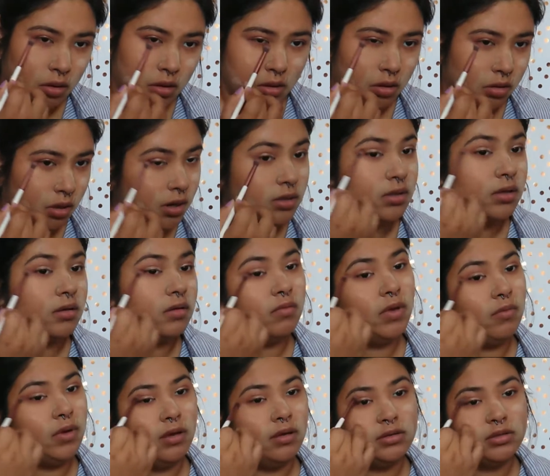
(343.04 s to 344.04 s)
to the
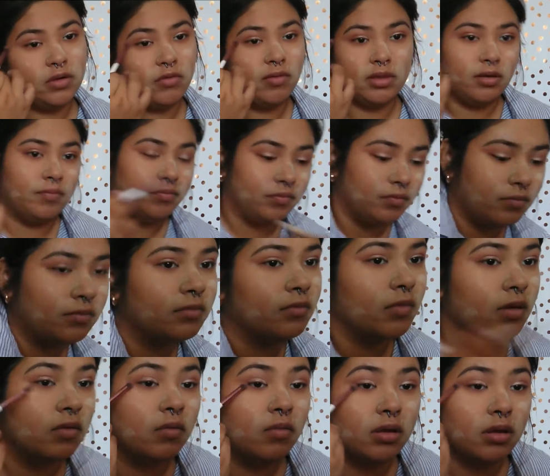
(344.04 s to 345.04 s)
eye we're going to
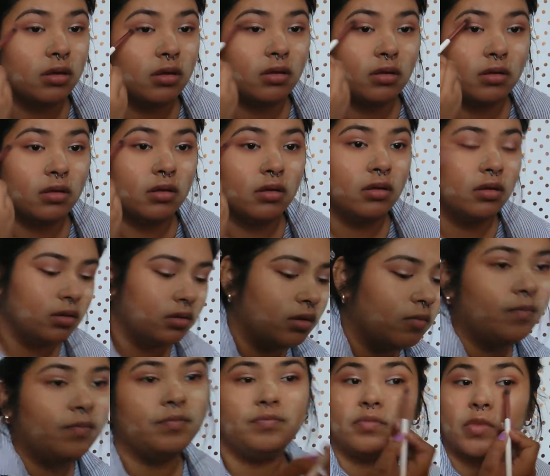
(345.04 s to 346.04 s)
be applying
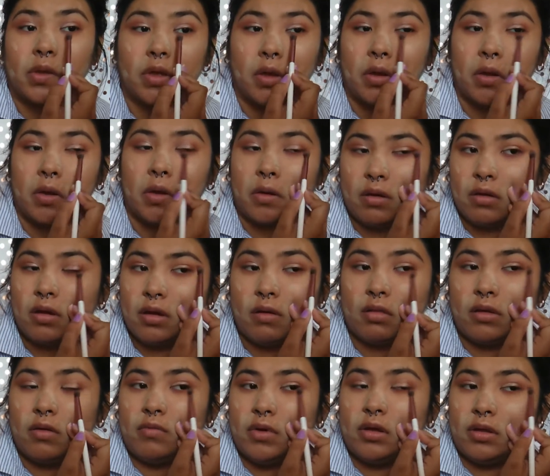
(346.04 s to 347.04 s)
Puree, and then
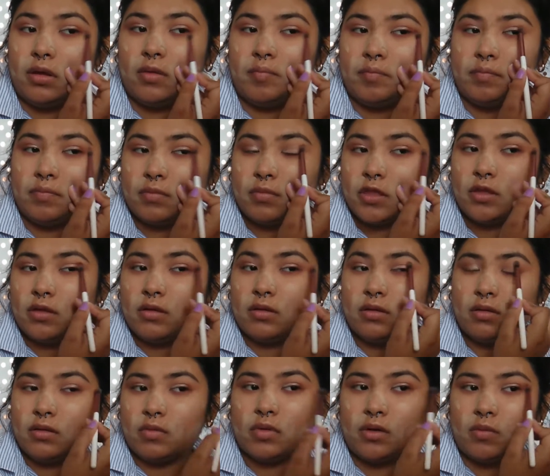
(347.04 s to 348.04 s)
even closer
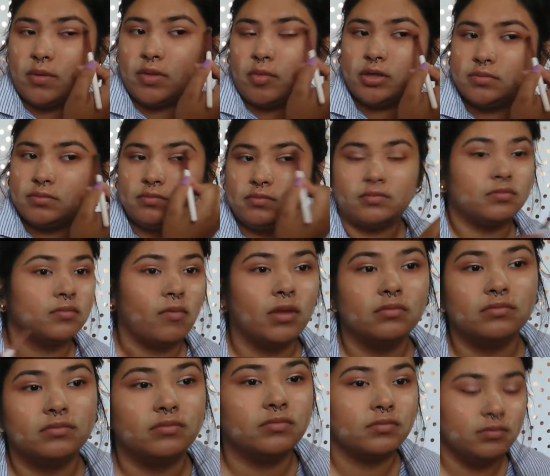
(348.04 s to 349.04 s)
we're going
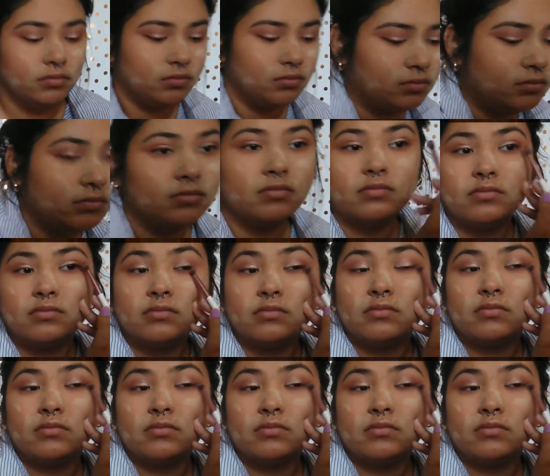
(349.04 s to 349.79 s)
to be applying Summer Yum.